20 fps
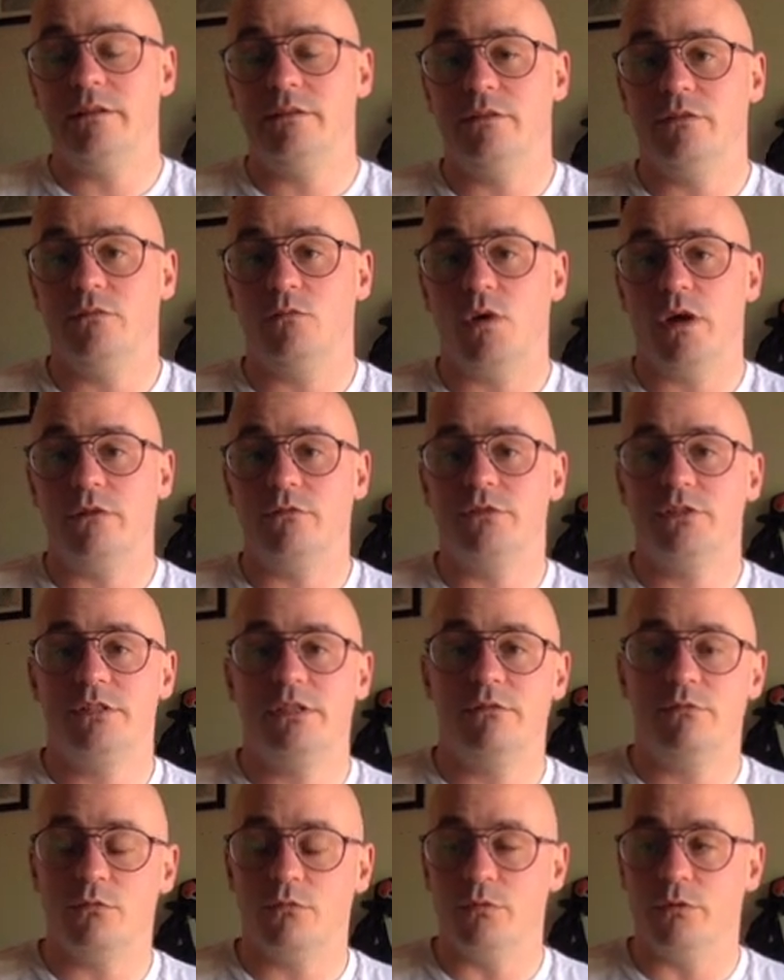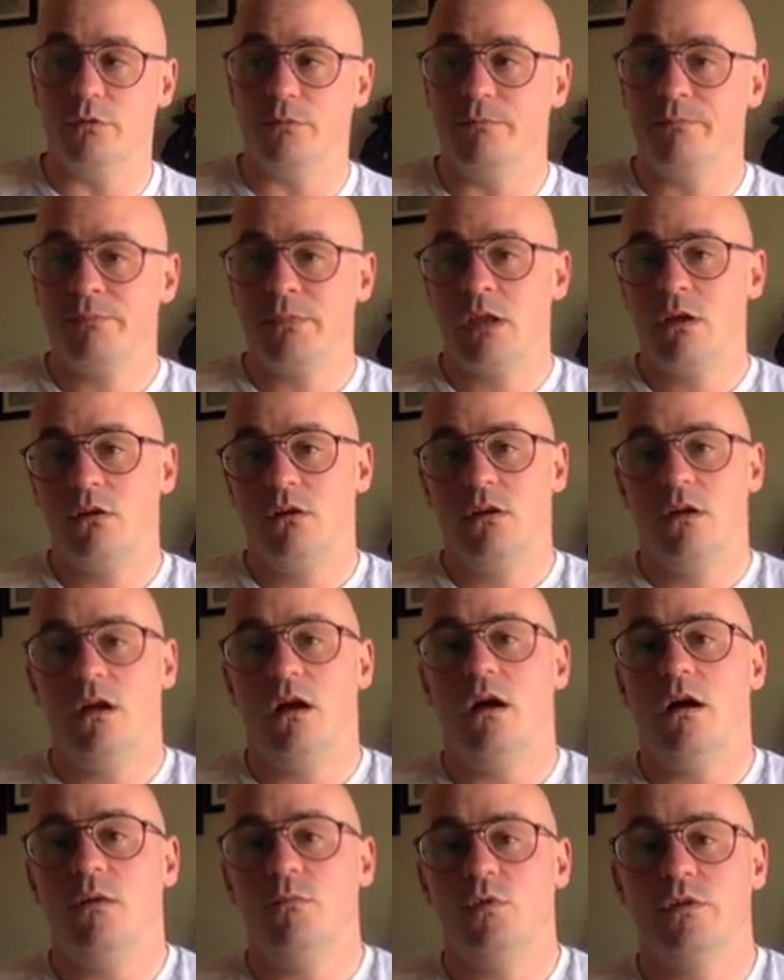to the wide receiver room.
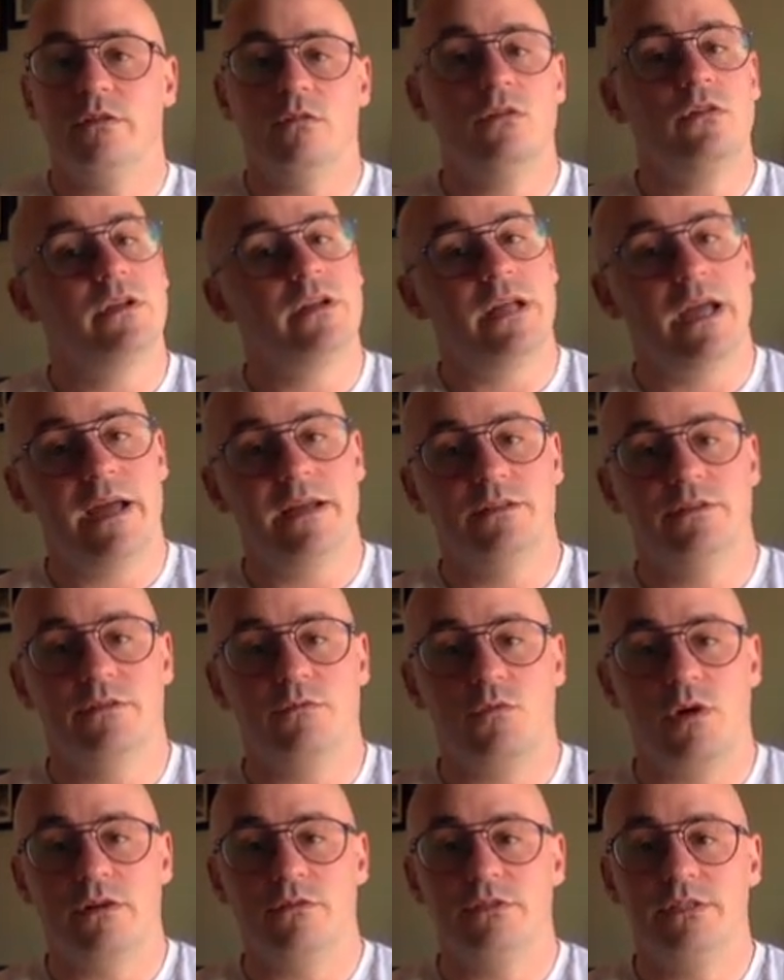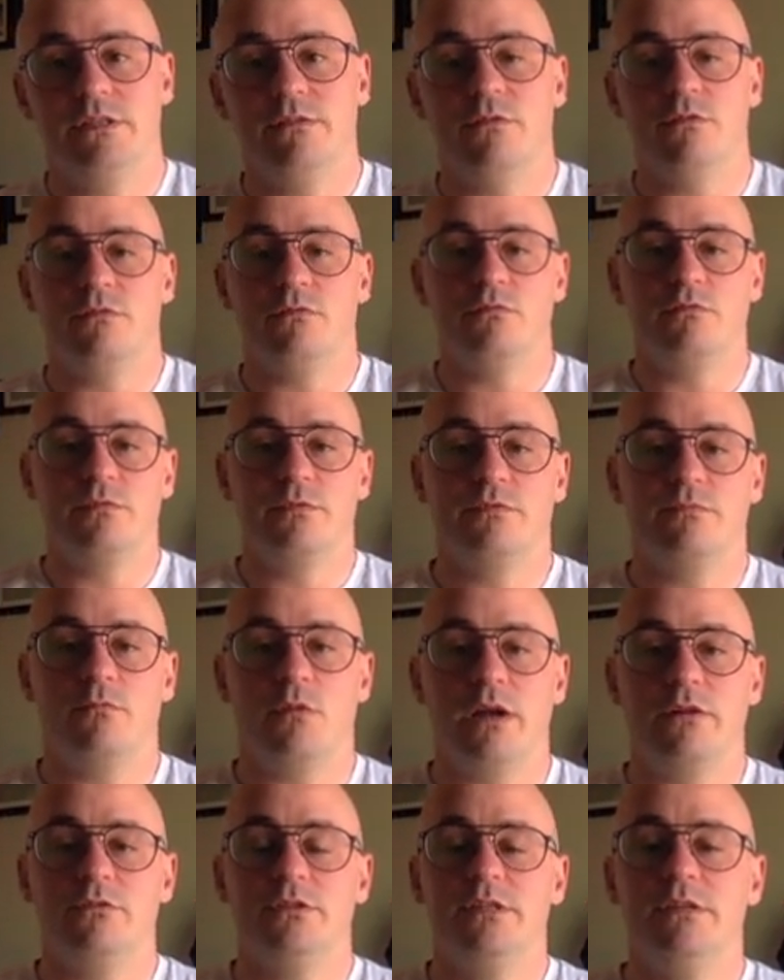What they're looking to add to the wide
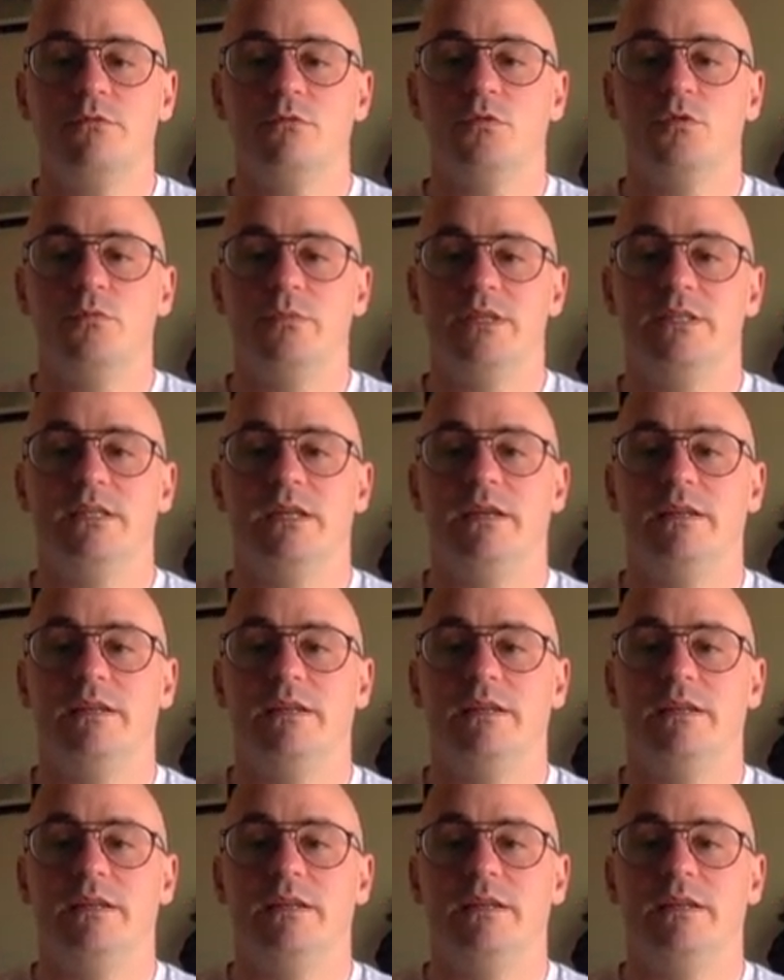receiver room is a